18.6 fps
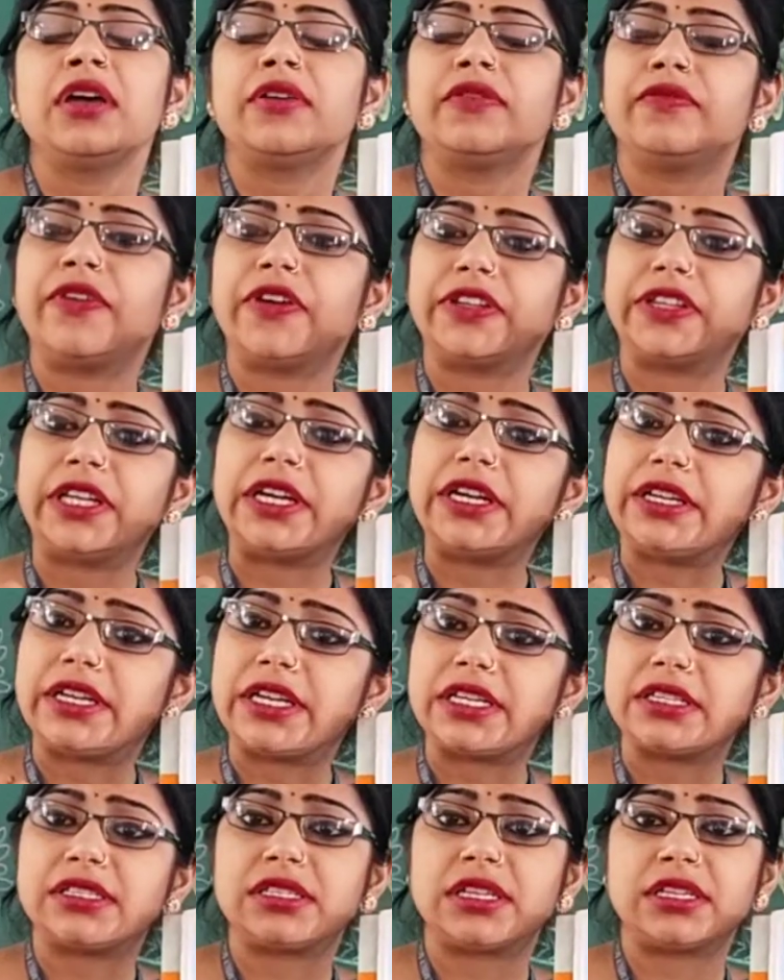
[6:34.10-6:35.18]
whether it
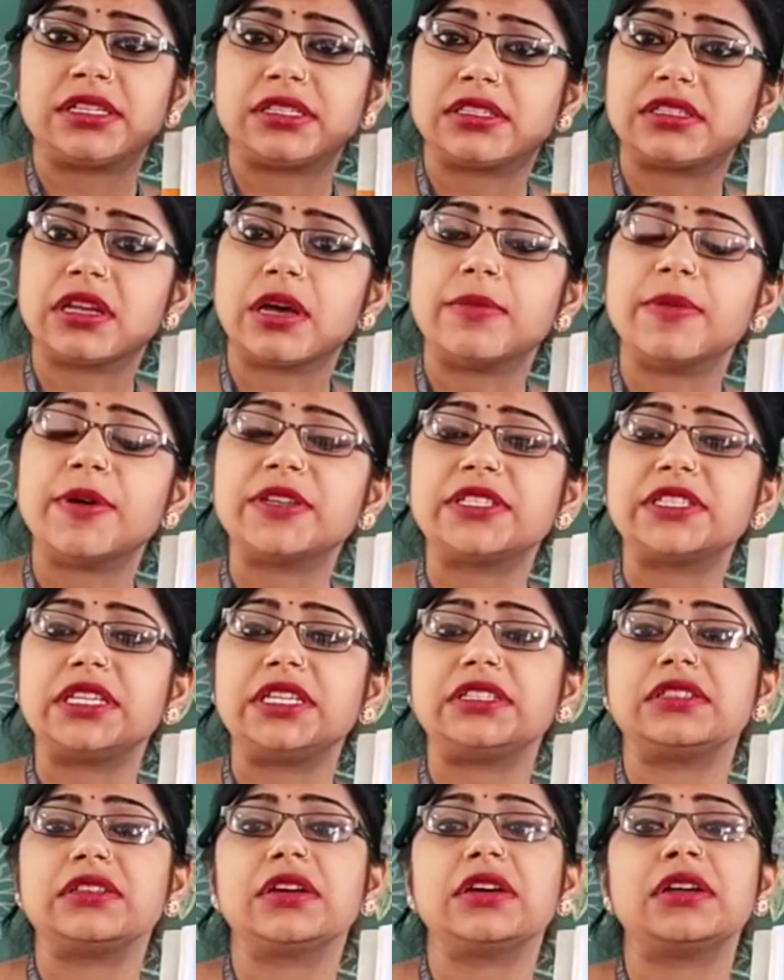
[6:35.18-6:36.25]
is in summer
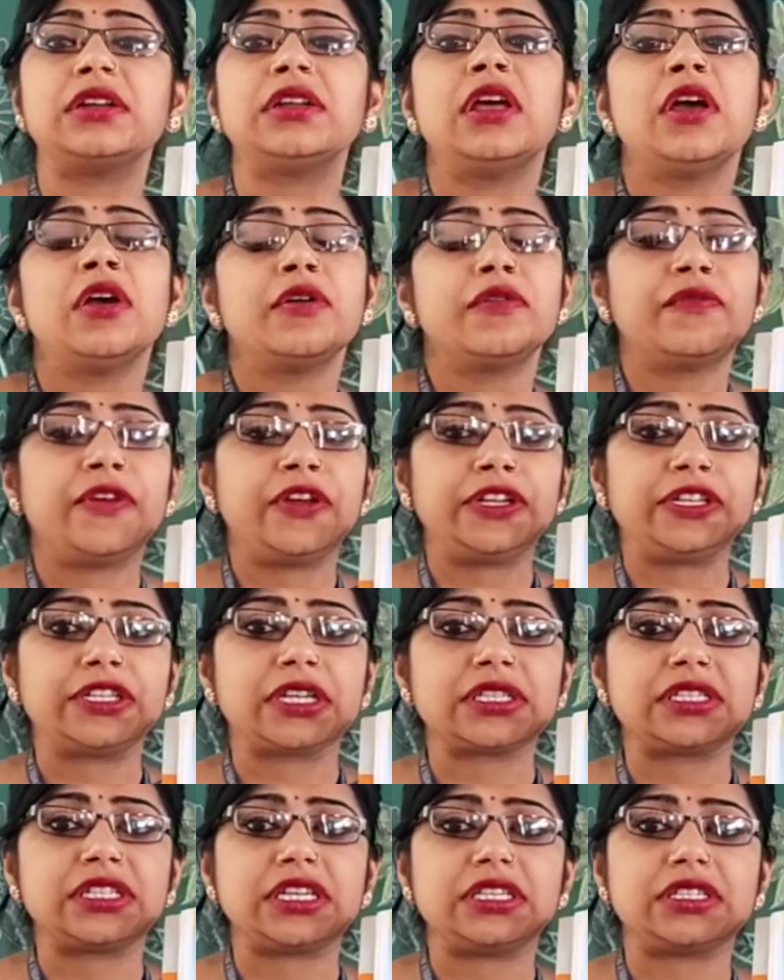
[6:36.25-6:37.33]
season,
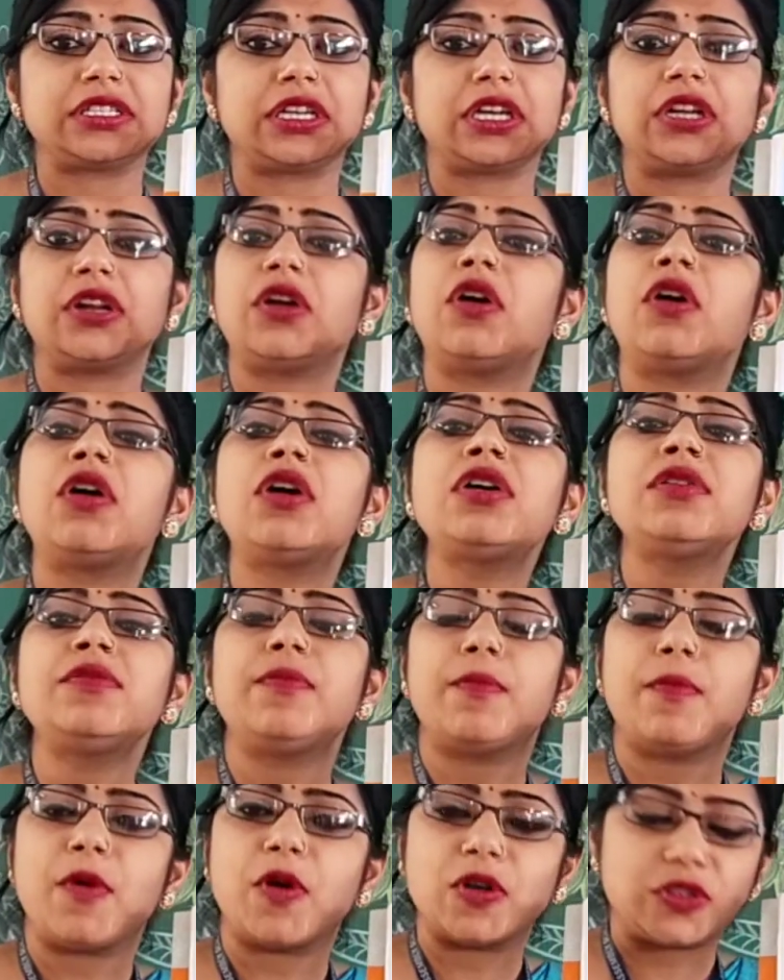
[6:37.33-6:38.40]
winter season
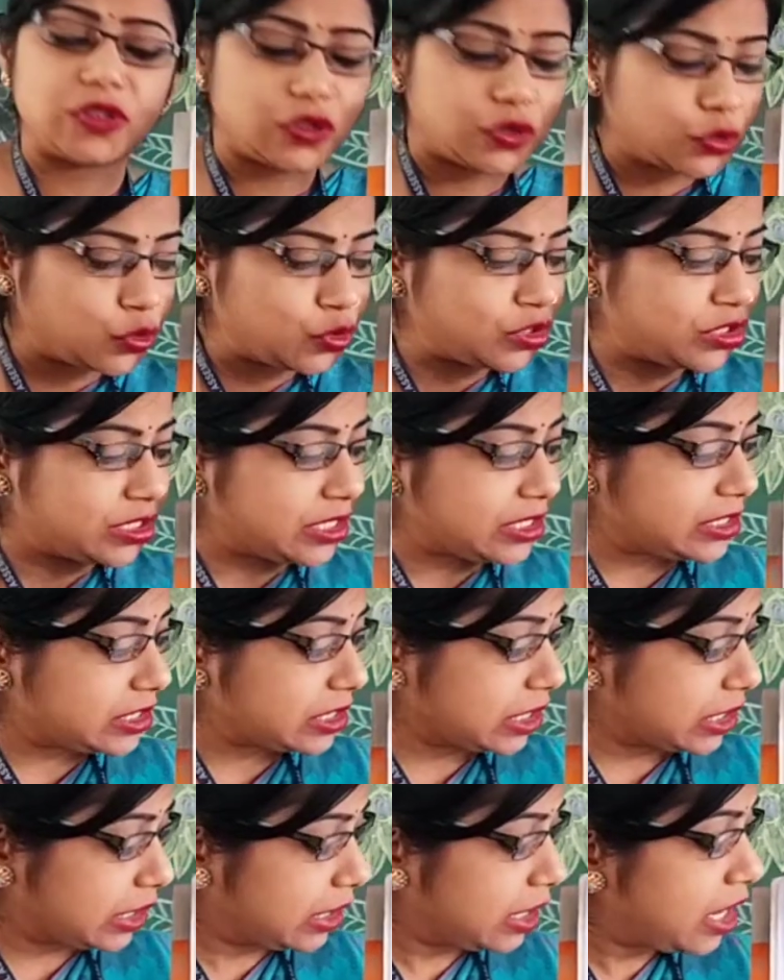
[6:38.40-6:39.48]
or monsoon
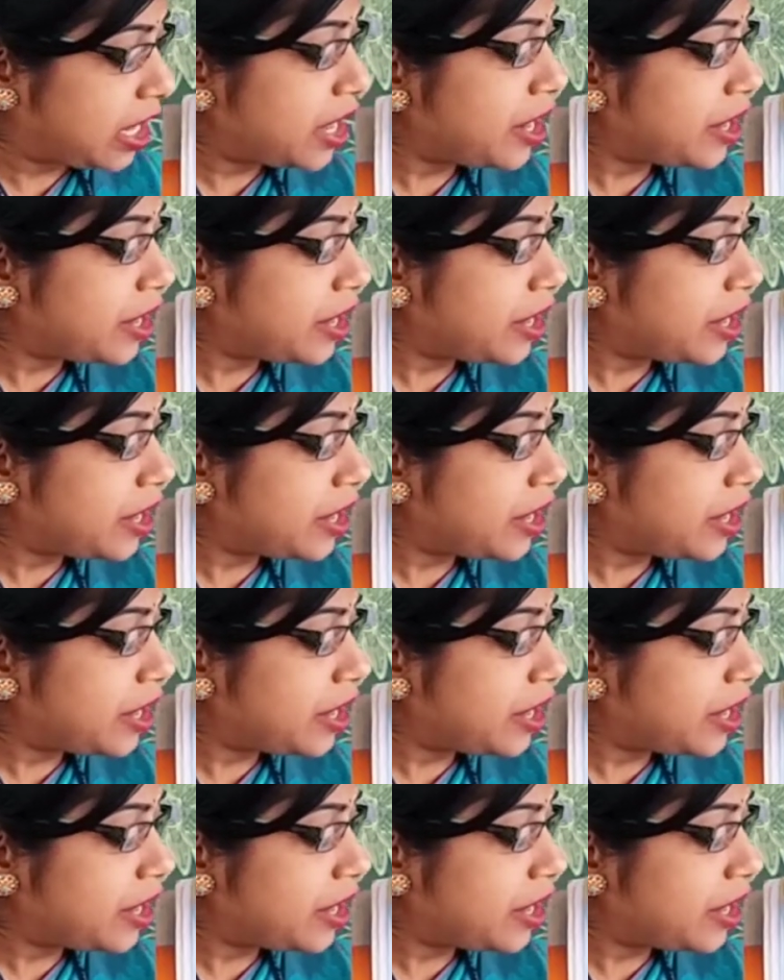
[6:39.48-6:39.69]
season.